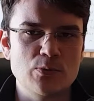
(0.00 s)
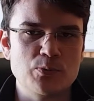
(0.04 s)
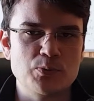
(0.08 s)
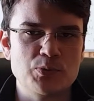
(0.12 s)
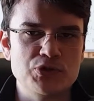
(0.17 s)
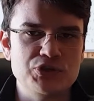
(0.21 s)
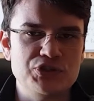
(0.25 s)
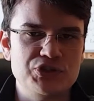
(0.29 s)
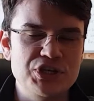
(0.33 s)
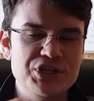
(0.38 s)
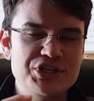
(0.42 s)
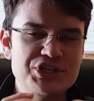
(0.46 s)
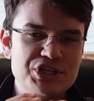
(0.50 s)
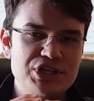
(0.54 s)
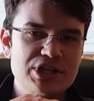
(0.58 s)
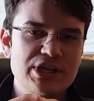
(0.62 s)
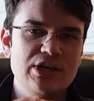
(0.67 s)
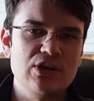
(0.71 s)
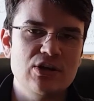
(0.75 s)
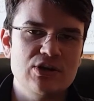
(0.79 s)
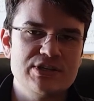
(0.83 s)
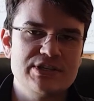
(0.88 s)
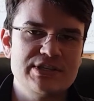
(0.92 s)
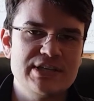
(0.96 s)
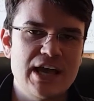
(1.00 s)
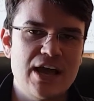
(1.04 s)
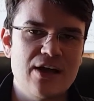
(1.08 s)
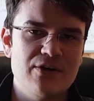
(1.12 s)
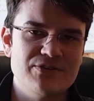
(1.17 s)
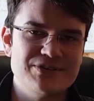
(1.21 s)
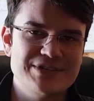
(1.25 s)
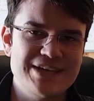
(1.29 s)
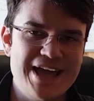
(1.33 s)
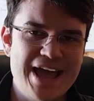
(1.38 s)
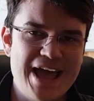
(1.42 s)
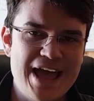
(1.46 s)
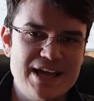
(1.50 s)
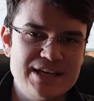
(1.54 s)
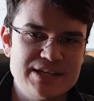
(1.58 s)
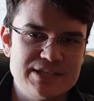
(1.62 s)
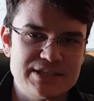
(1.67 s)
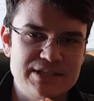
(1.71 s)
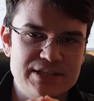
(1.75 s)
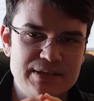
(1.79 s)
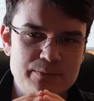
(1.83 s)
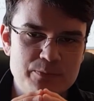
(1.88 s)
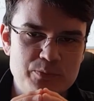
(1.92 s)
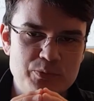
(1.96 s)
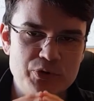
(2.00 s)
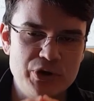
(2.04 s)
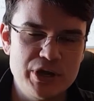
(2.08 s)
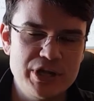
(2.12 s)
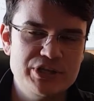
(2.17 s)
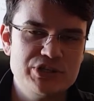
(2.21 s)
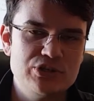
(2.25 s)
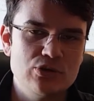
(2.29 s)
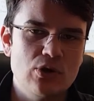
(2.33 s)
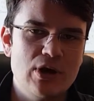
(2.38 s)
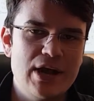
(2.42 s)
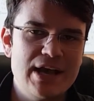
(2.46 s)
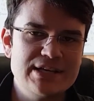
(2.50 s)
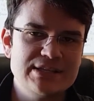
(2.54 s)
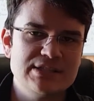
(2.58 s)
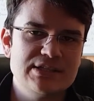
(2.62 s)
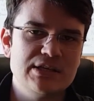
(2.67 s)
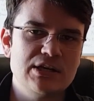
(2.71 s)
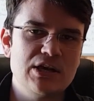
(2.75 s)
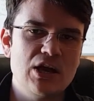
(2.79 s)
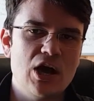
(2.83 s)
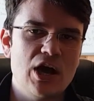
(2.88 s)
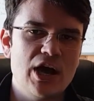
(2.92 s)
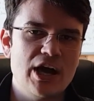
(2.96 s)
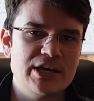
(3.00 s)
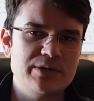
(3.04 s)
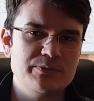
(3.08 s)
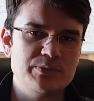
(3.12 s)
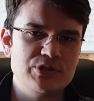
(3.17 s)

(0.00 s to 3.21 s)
positioning ourselves as the bridge or as the guide